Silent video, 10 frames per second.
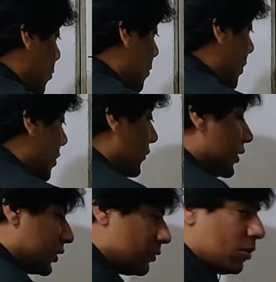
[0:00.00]

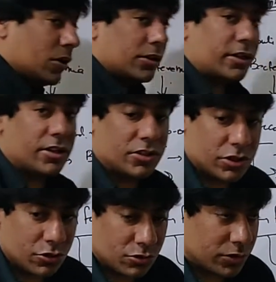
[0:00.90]
Associated with all the
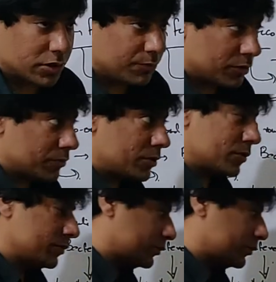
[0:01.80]
constitutional symptoms,